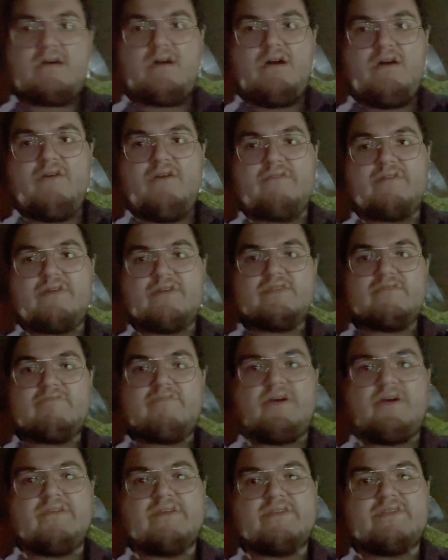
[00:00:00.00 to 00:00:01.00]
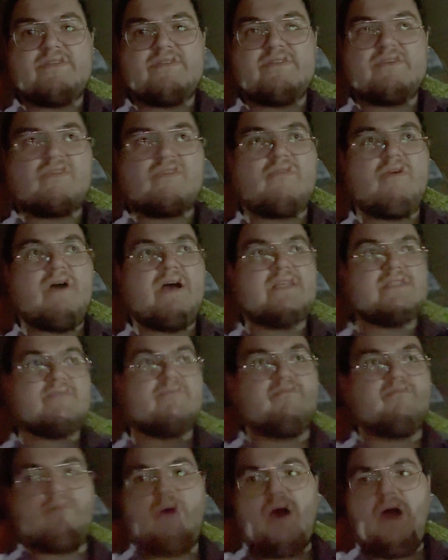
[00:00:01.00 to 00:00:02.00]
Oh, here's a bonus. Here's a
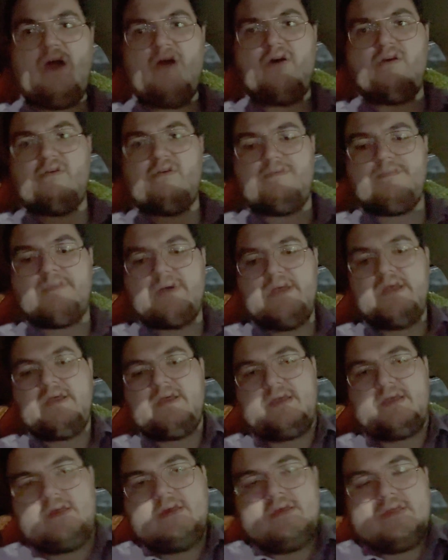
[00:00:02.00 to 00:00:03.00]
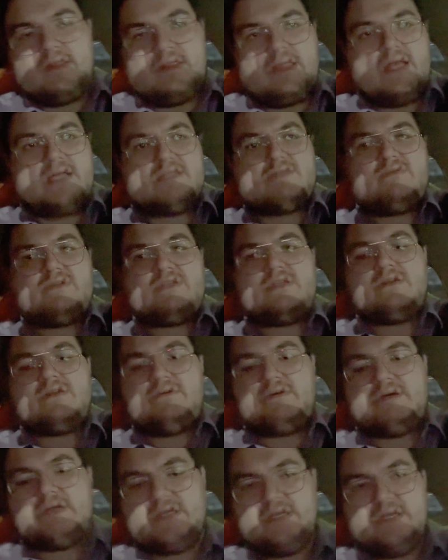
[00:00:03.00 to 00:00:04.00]
quest. Boom! And that's when you do
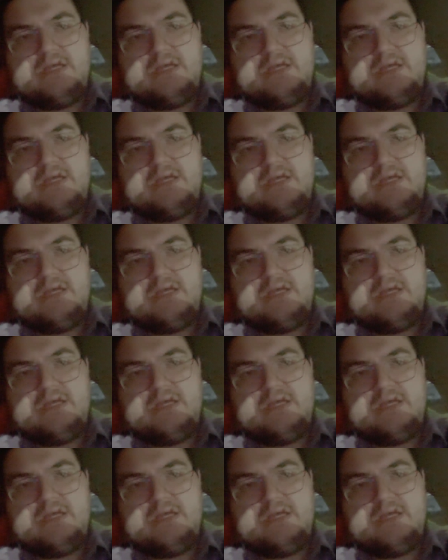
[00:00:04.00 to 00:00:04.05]
it.